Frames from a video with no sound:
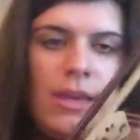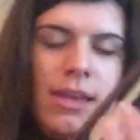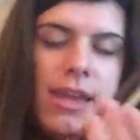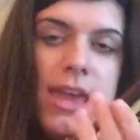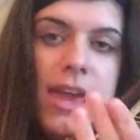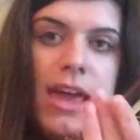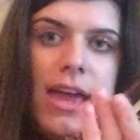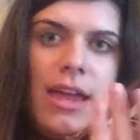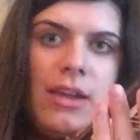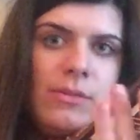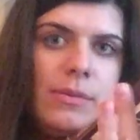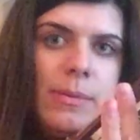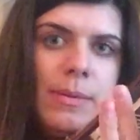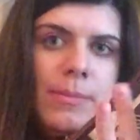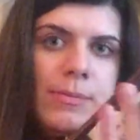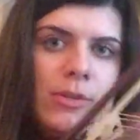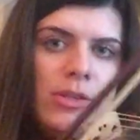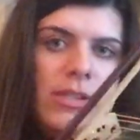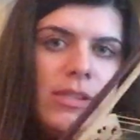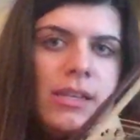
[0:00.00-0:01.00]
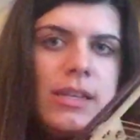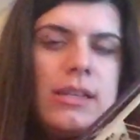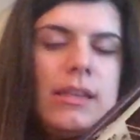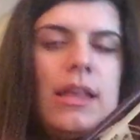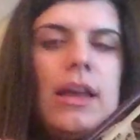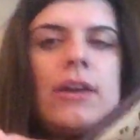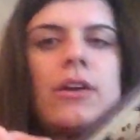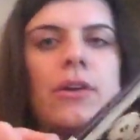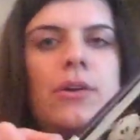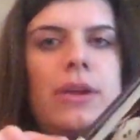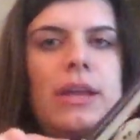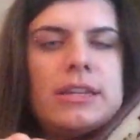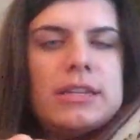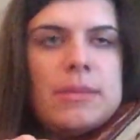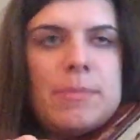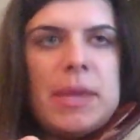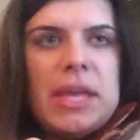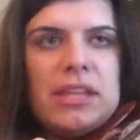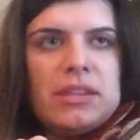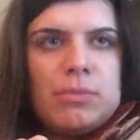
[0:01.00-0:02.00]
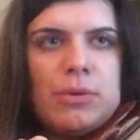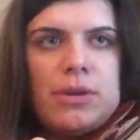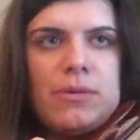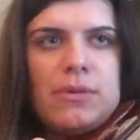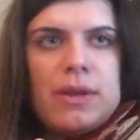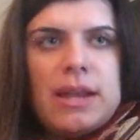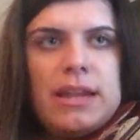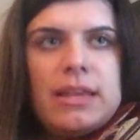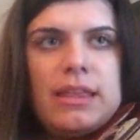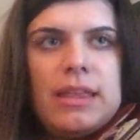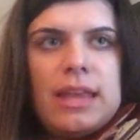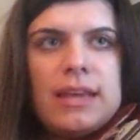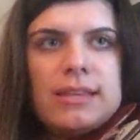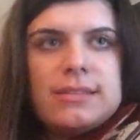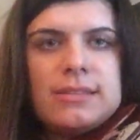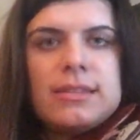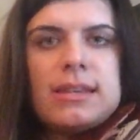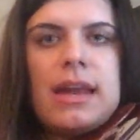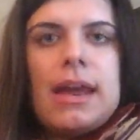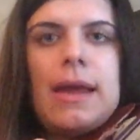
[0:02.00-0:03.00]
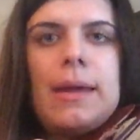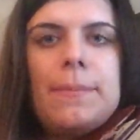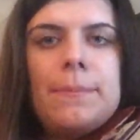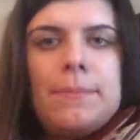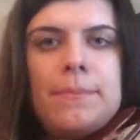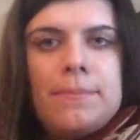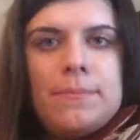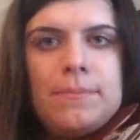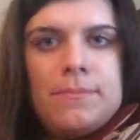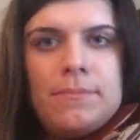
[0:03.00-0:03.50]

Yeah, and remember, just like Allegro, get to the balance point. Ready, last time.